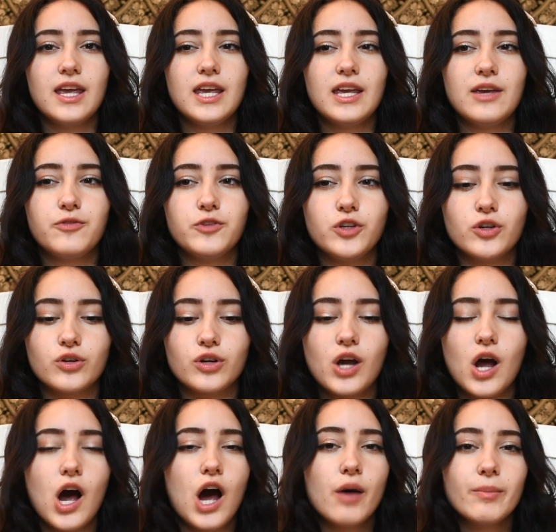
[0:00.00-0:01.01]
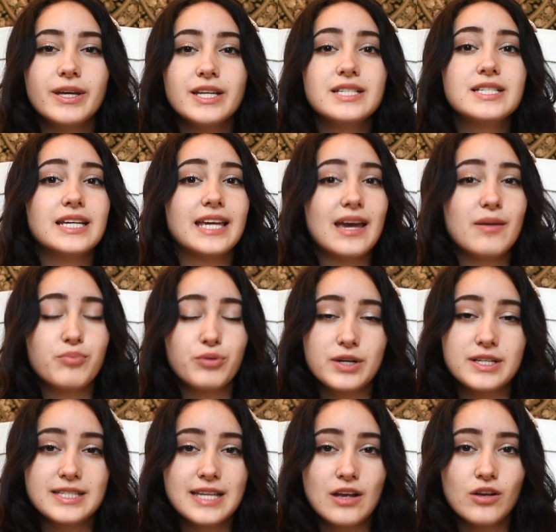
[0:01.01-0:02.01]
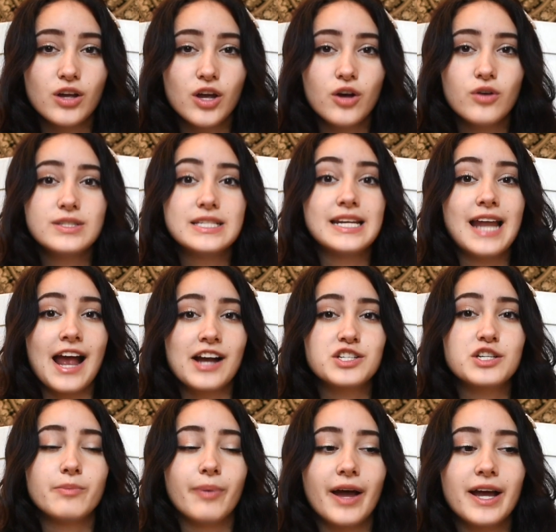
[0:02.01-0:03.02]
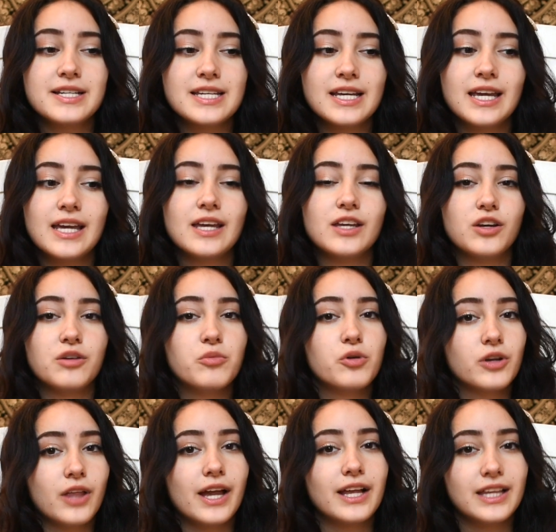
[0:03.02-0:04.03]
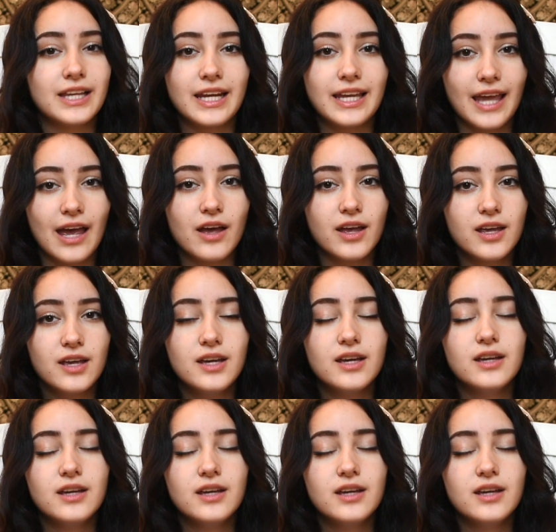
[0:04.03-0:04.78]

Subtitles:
if you're common to get presale codes and actually buy a ticket, you're more likely to get